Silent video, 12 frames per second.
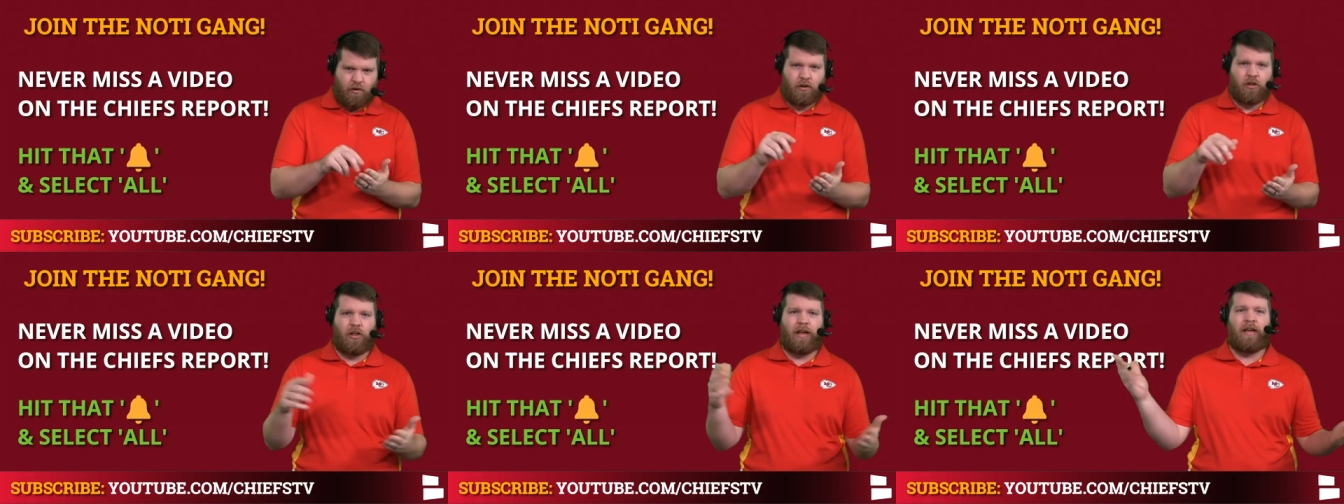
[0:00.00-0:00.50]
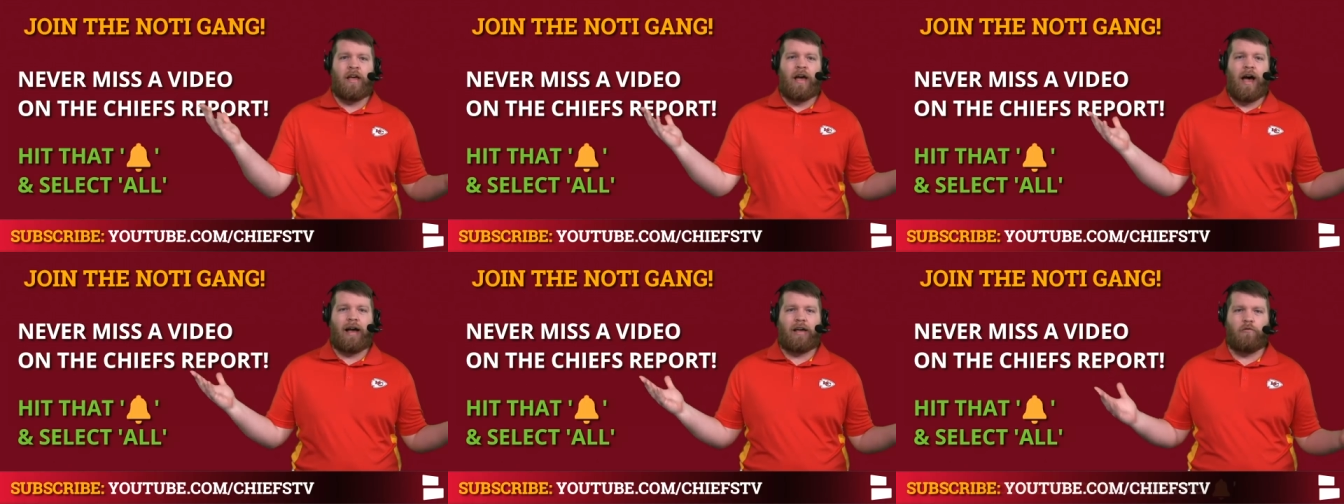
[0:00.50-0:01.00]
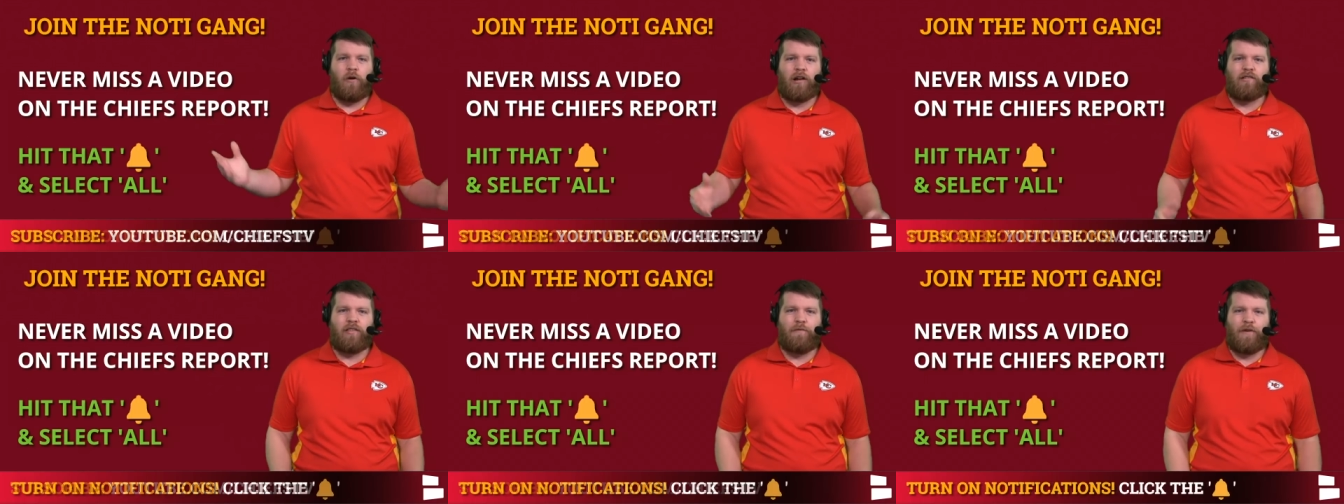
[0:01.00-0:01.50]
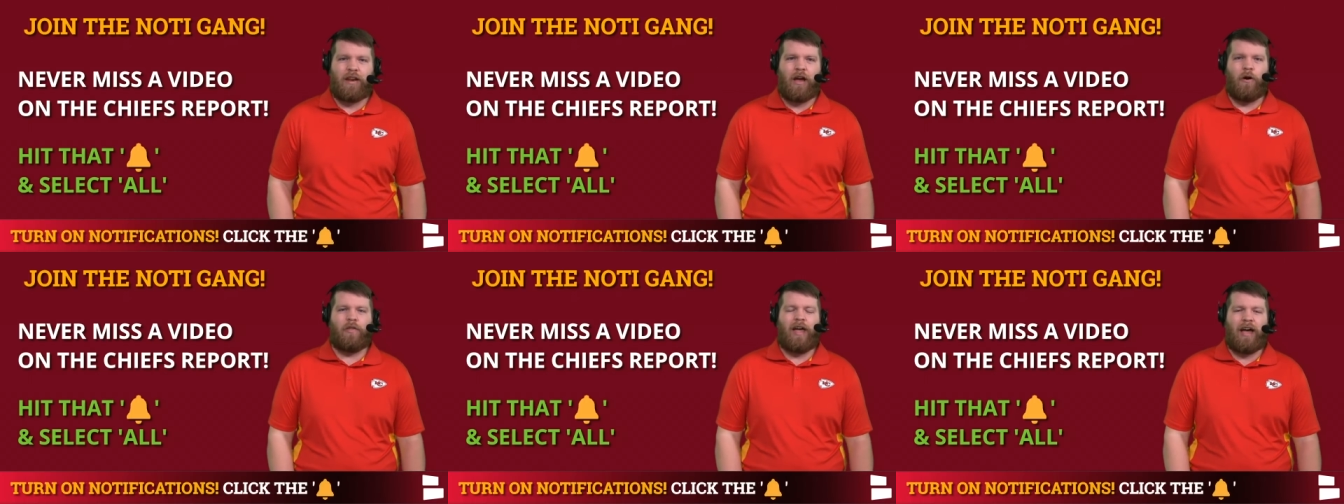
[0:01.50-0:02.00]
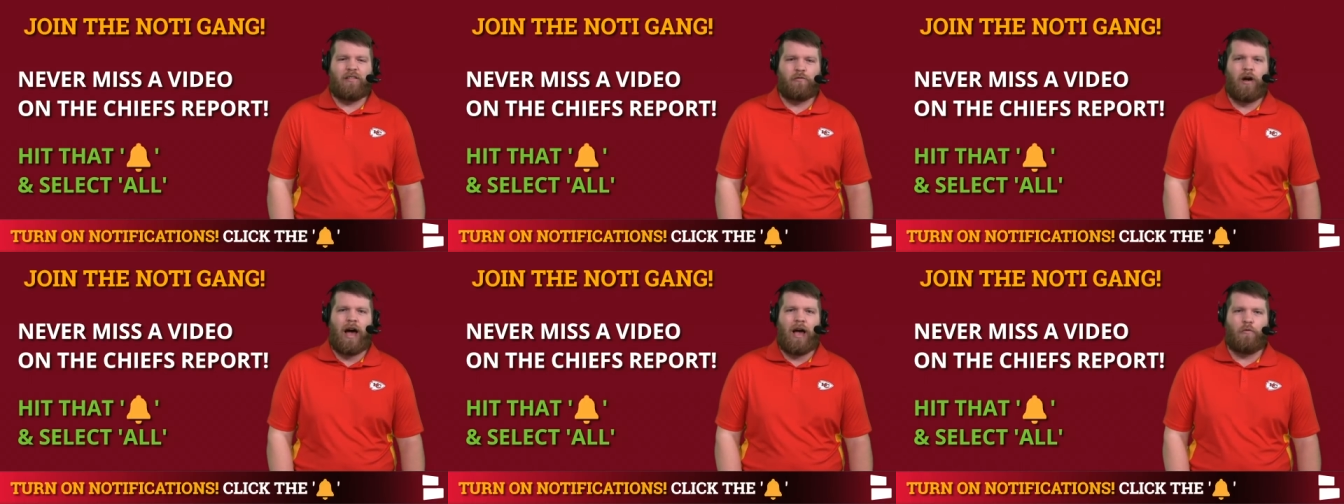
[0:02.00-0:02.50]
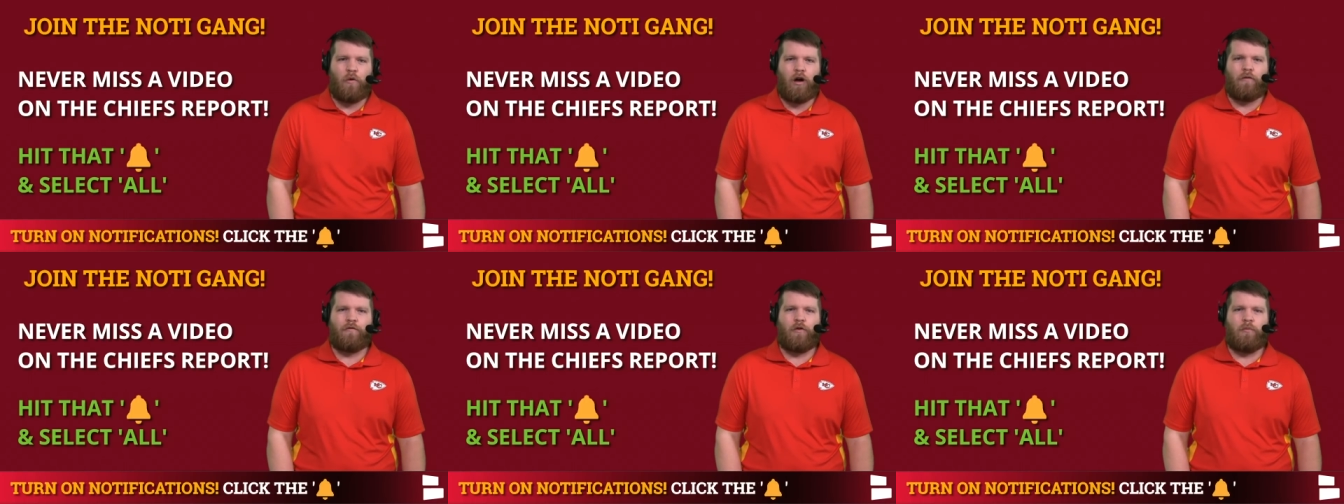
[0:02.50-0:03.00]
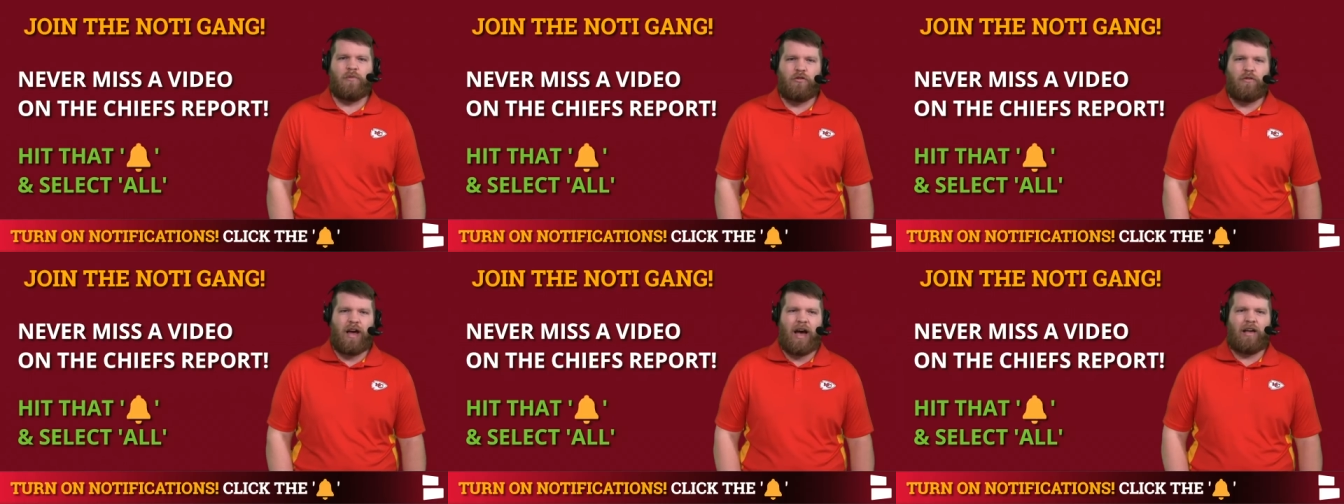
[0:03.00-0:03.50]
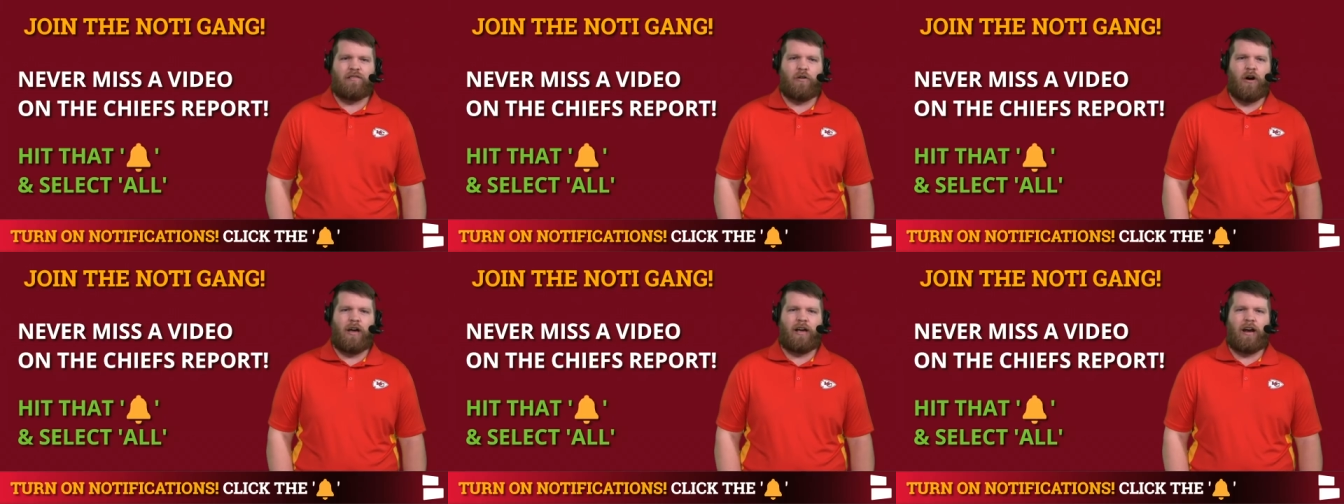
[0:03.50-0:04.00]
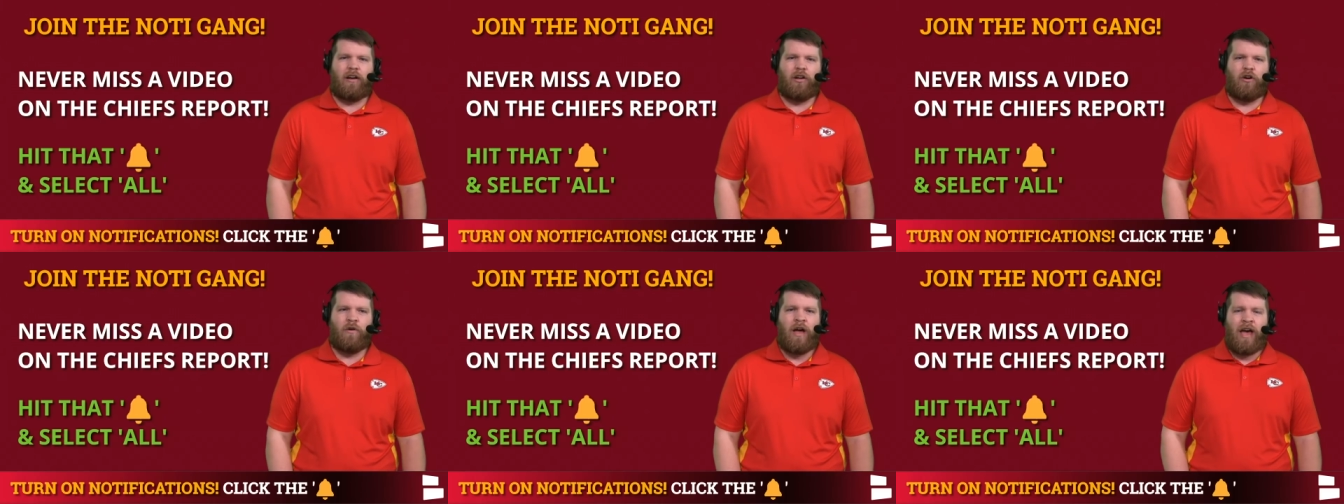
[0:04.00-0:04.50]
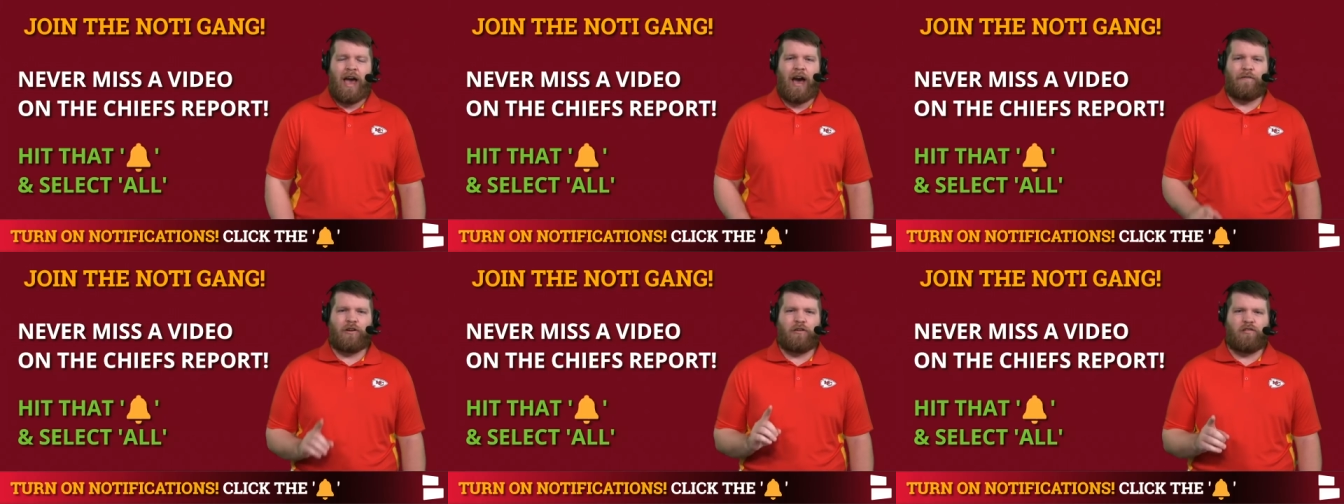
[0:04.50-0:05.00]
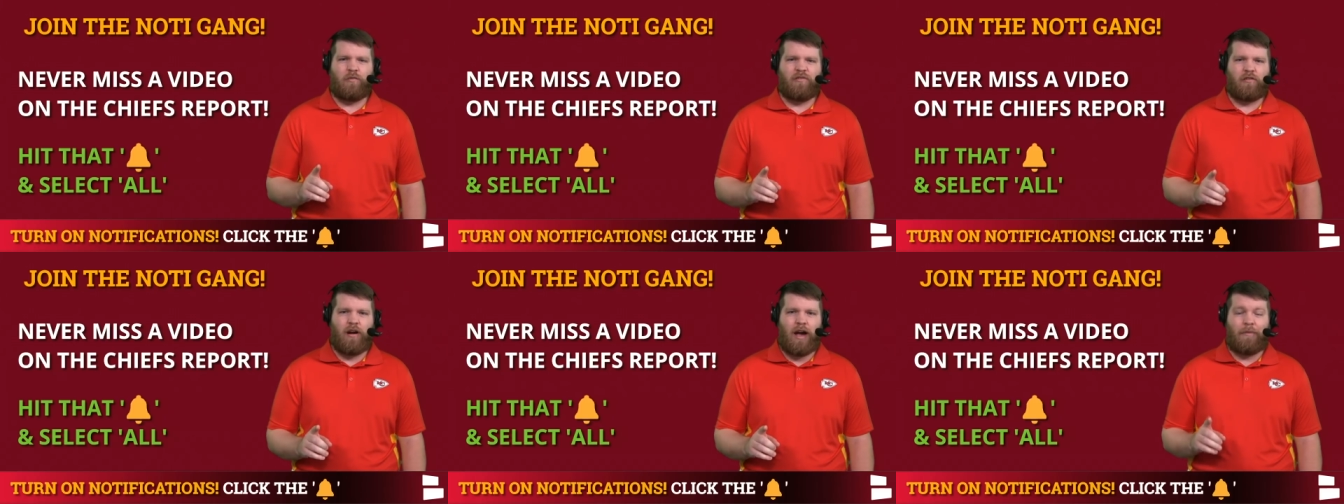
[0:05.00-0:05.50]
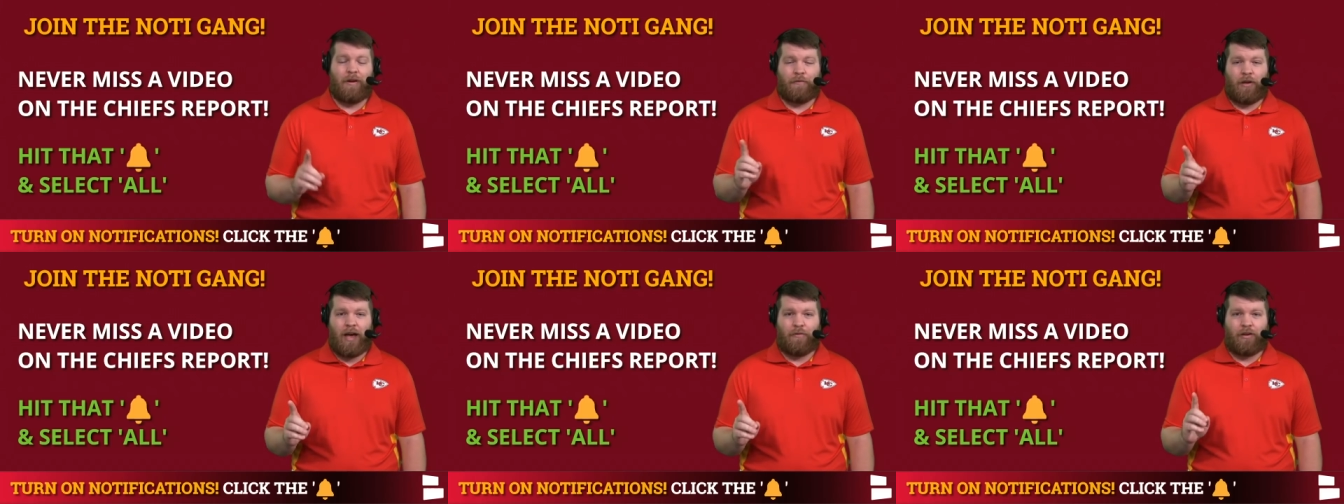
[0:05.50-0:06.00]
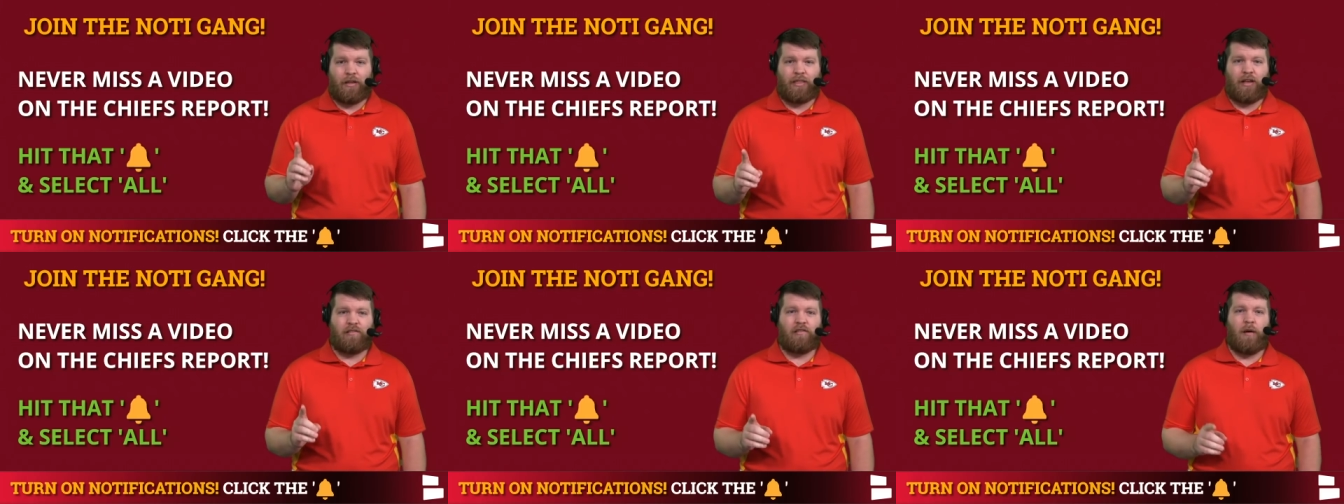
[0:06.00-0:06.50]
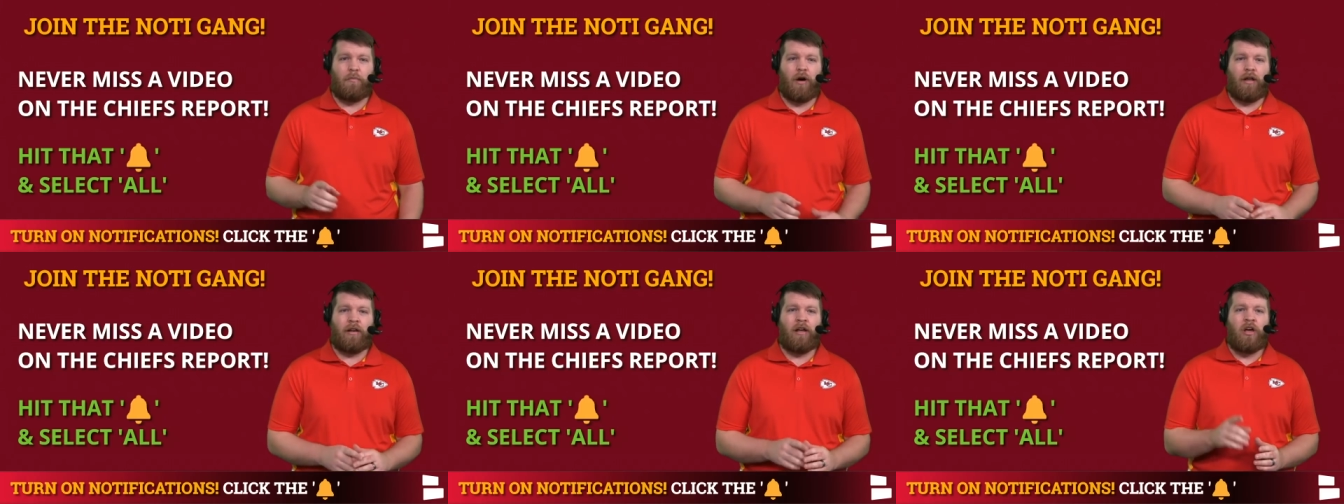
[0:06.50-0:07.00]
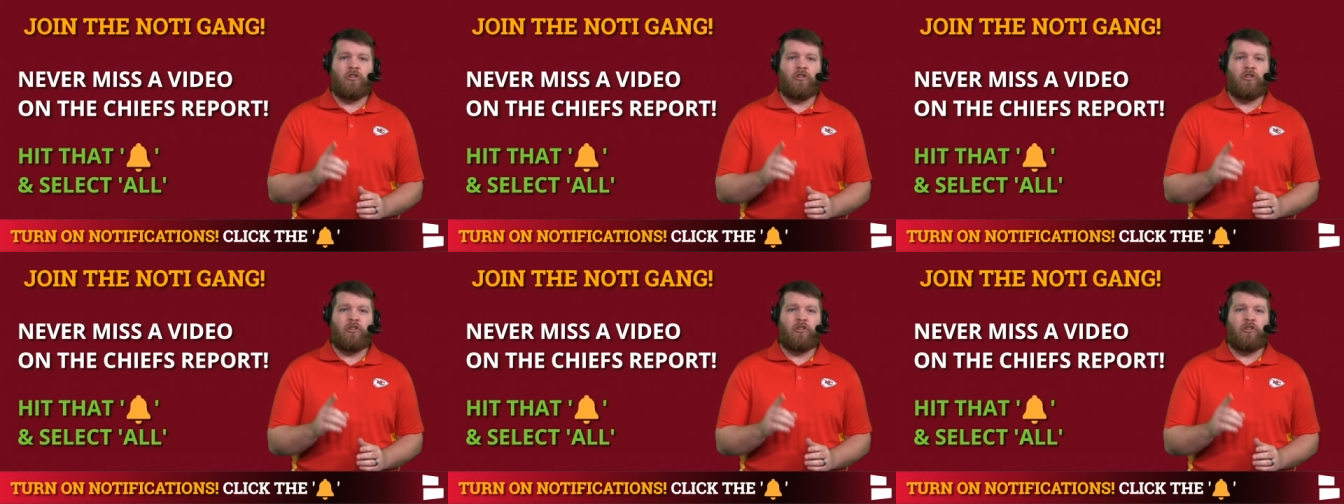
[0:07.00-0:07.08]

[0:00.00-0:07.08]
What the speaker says: Click. I can watch the video. That's what I want from you guys. So all you got to do after you subscribe, and if you haven't hit that sub button,